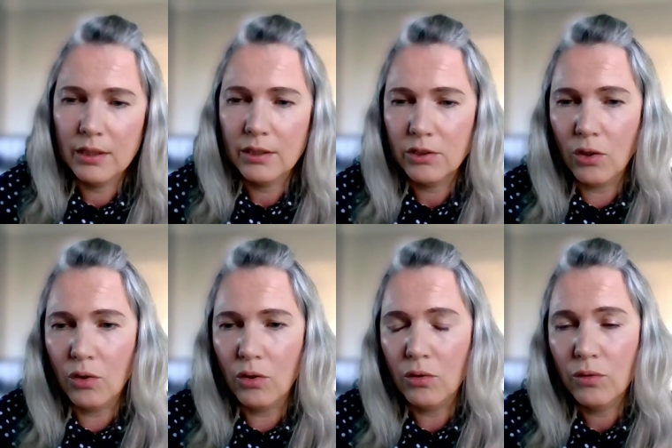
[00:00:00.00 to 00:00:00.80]

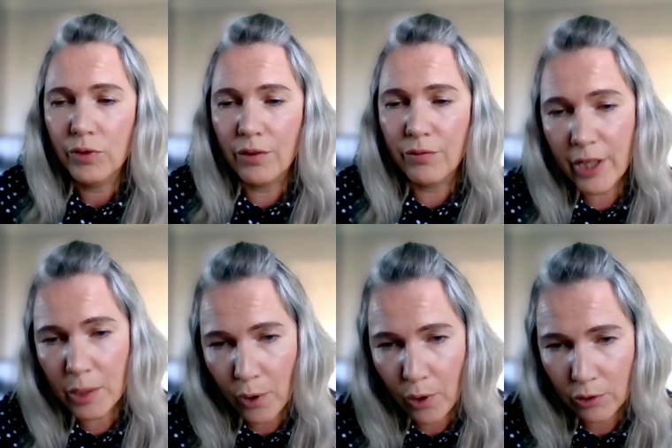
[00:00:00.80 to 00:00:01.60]
So we are very
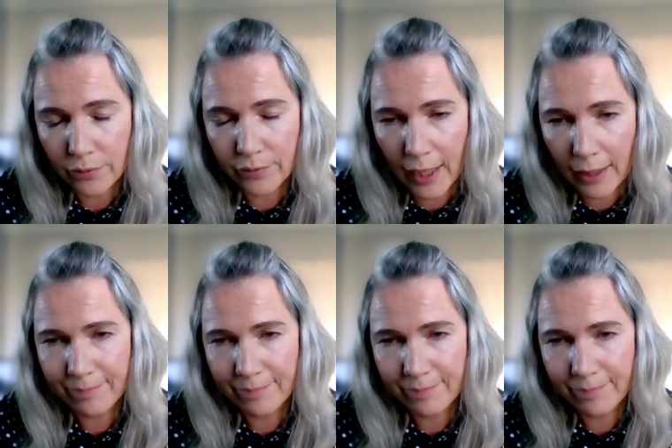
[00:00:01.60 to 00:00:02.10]
proud of that